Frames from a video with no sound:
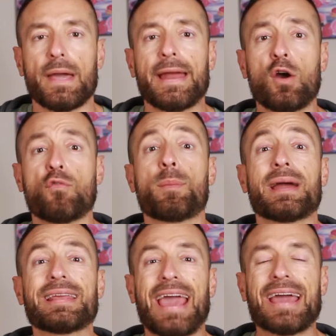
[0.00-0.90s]
Hello
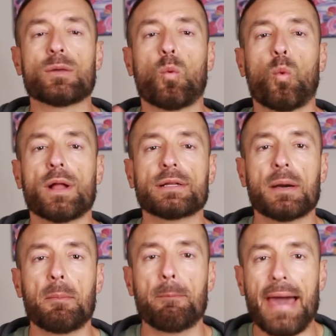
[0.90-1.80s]
everybody, and
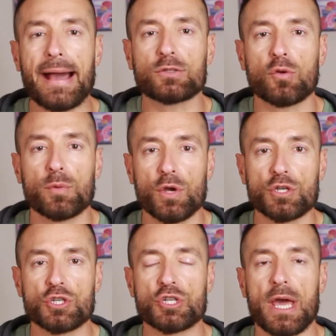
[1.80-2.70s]
welcome back to
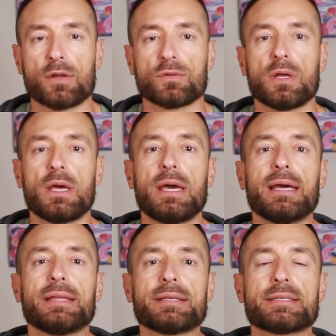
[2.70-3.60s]
Immigration Channel.
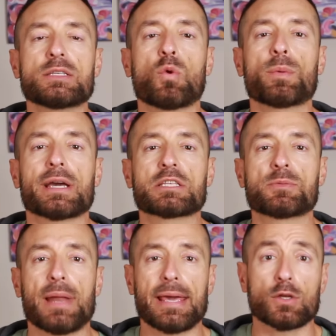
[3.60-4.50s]
This is where we
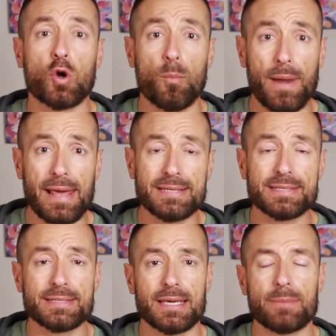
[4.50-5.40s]
explain
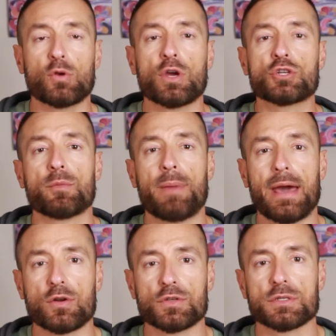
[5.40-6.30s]
complex immigration
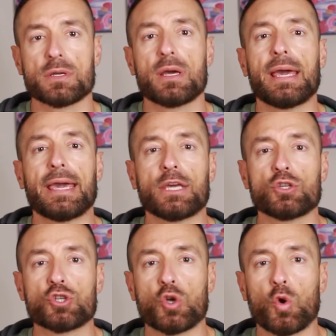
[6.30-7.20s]
matters
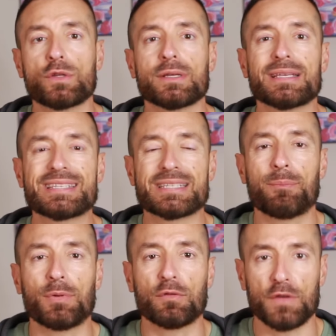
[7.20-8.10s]
in short,
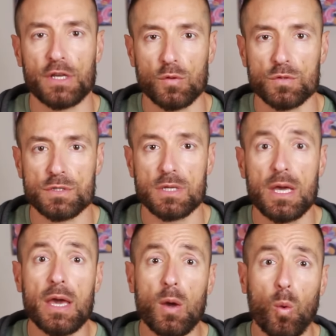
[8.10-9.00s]
simple videos.
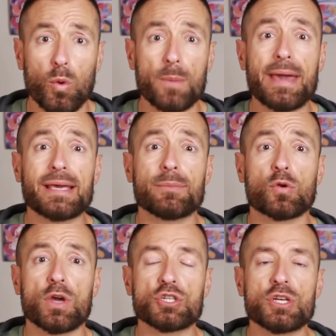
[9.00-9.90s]
We make
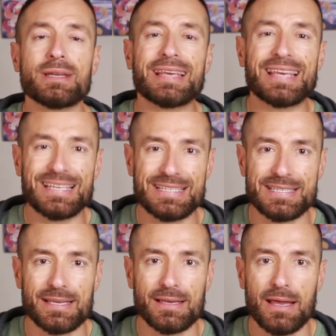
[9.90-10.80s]
immigration
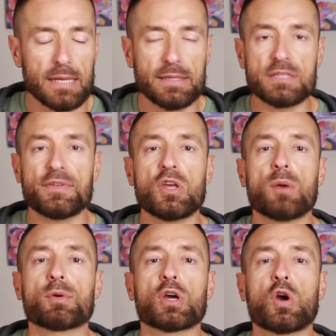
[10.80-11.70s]
easy. And in this
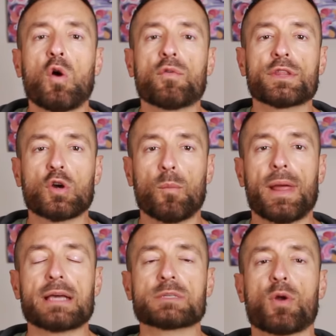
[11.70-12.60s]
video, I'm going to go over the
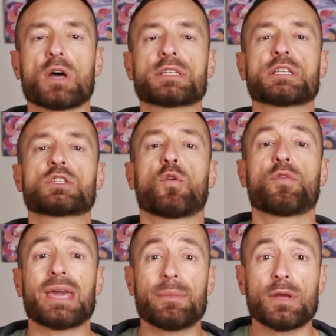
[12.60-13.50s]
complex process
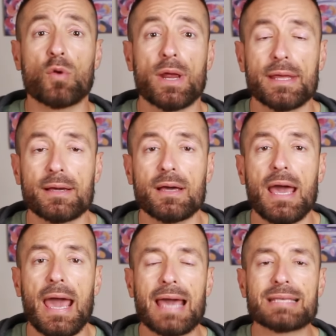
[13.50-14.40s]
of immigrating
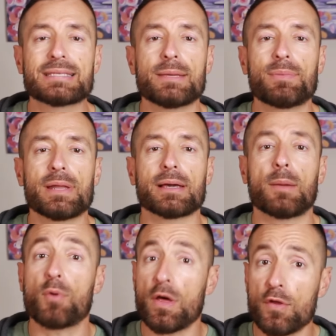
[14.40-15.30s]
a sibling,
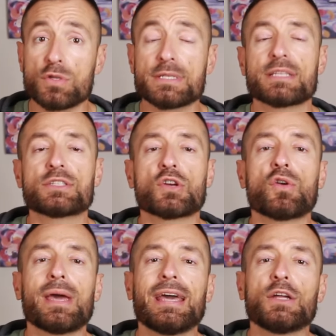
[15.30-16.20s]
a brother or
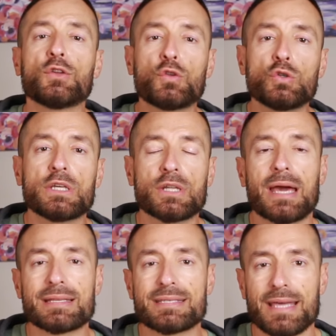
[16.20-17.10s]
sister, to the
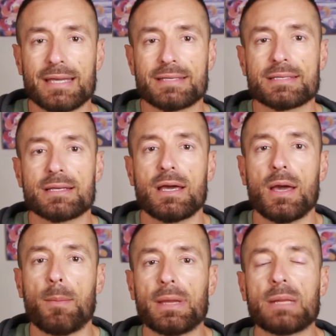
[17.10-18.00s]
United States.
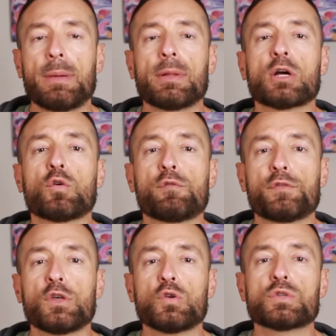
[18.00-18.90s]
Many people are
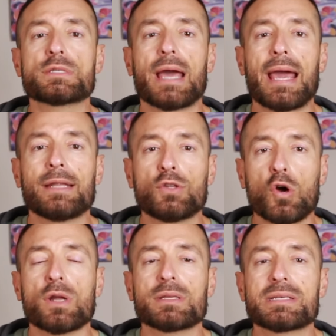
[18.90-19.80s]
confused and
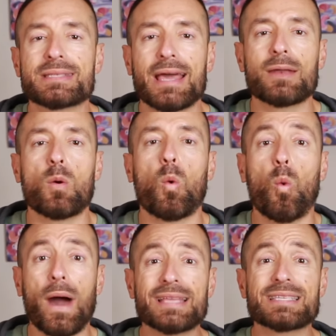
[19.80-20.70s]
don't understand
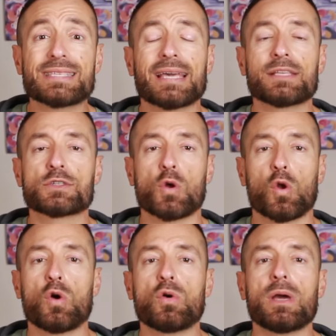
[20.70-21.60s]
why it's taking so
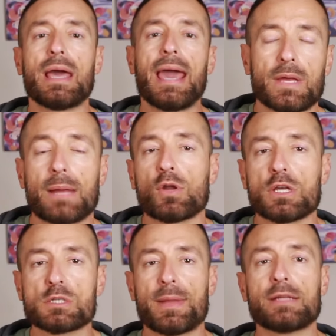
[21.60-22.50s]
long, and I'm going
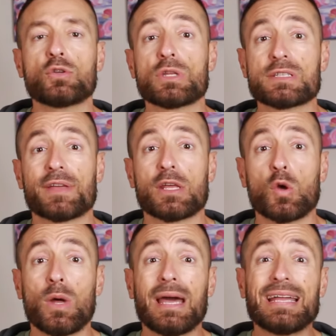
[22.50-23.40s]
to explain to you in this
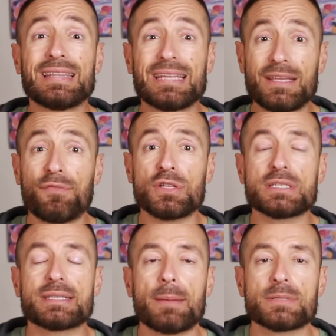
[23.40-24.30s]
video the different
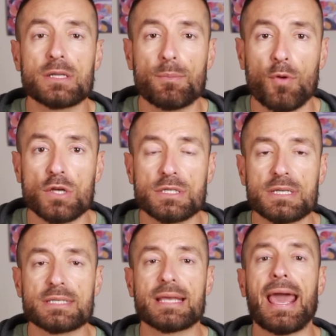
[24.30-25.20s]
steps in the
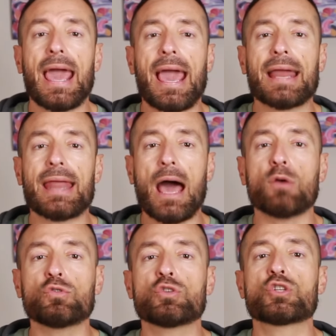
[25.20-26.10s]
process and
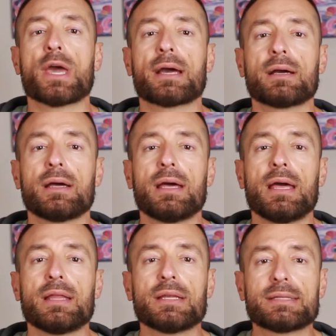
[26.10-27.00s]
how to check
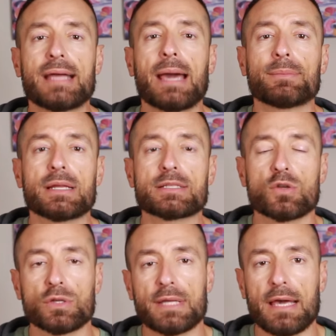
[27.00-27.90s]
the time that it's
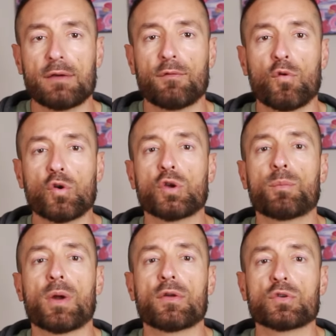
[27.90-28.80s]
going to take for
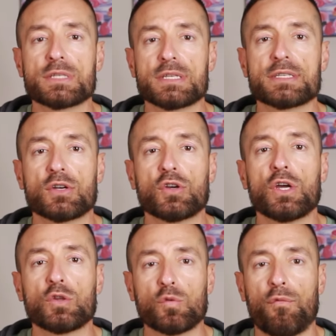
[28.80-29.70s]
your brother or sister
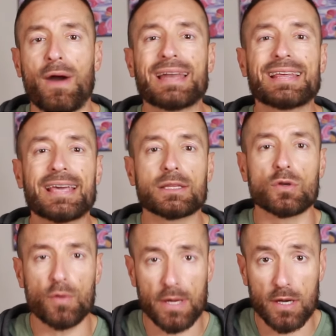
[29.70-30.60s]
to finally get
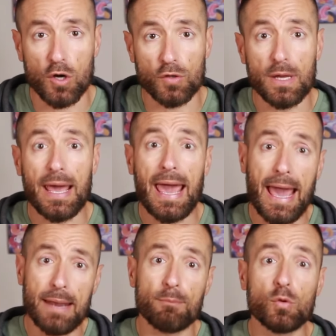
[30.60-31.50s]
their green card
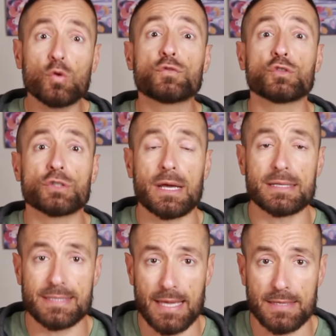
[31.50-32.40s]
and move to the
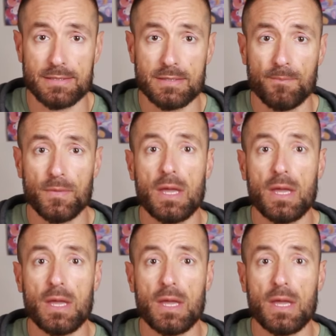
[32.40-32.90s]
United States.